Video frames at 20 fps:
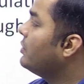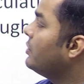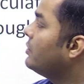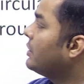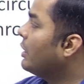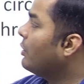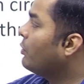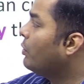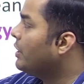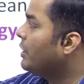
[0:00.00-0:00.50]

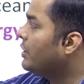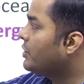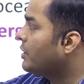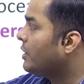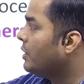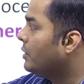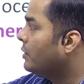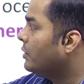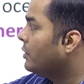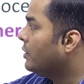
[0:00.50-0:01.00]
circulation
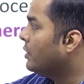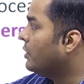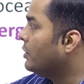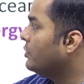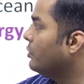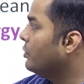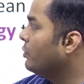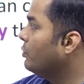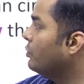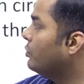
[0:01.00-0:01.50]
is
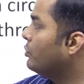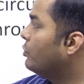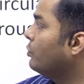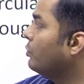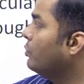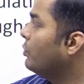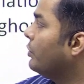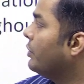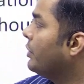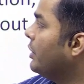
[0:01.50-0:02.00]
used to
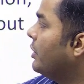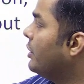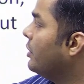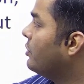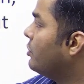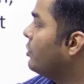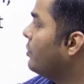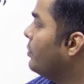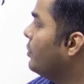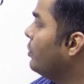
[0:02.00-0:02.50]

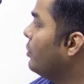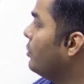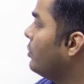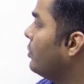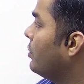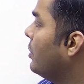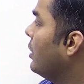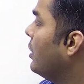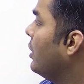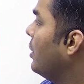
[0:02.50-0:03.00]
redistribute
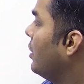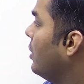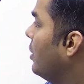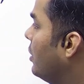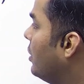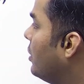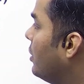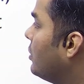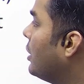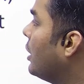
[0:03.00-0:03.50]

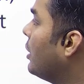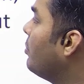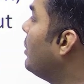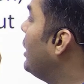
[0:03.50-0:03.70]
thermal